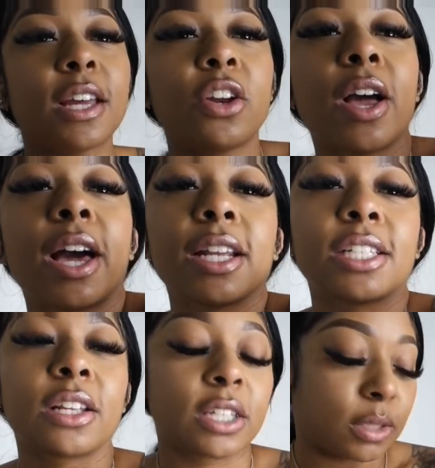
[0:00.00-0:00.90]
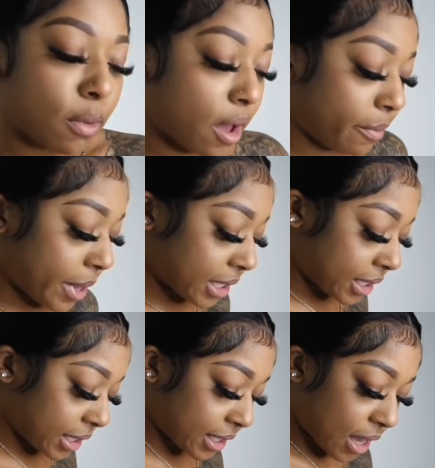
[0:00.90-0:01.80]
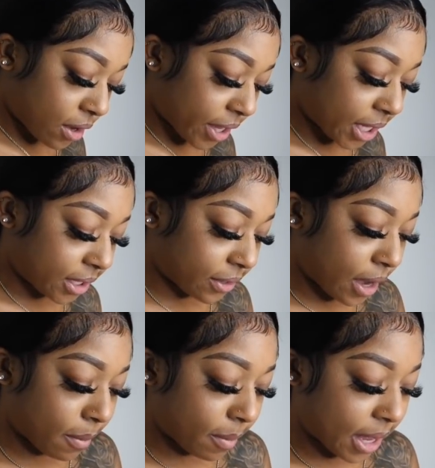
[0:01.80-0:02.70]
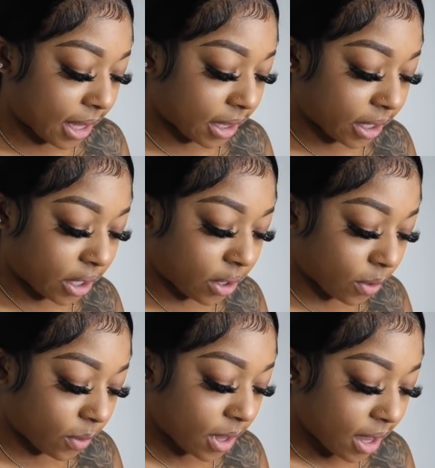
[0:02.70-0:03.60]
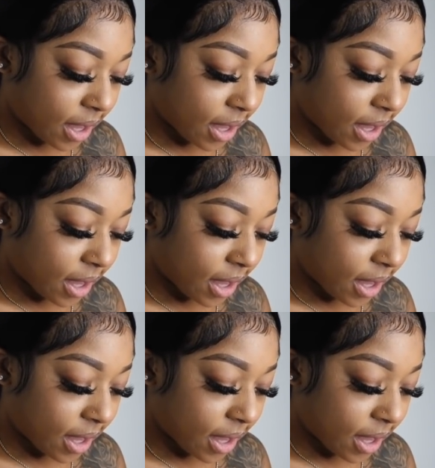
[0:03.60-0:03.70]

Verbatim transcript: Y'all know I gotta shout the small businesses out on Instagram and make it look cute.